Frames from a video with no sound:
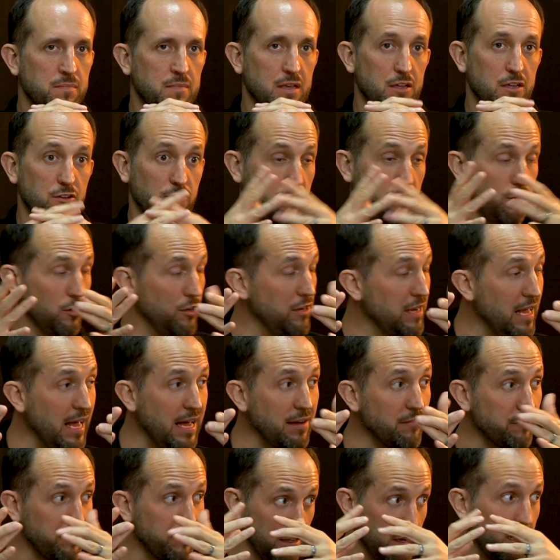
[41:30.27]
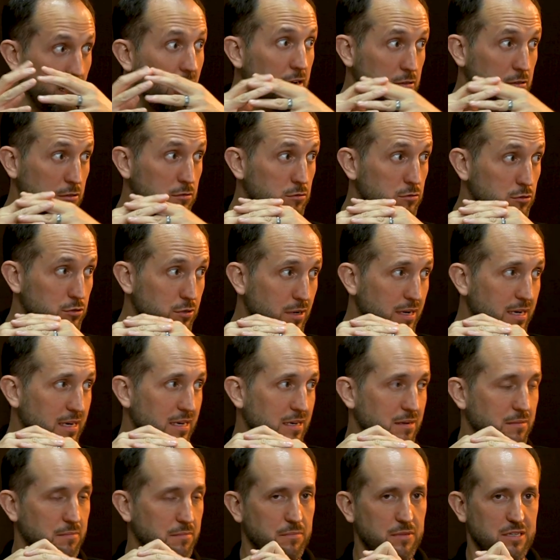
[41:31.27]
It's good to have theological
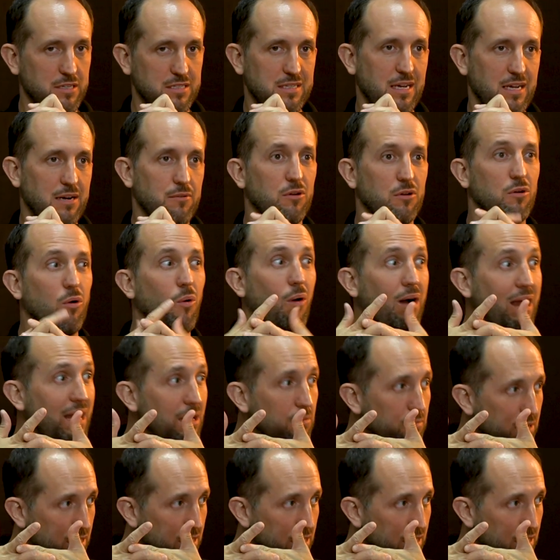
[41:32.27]
training, but it's not a requirement.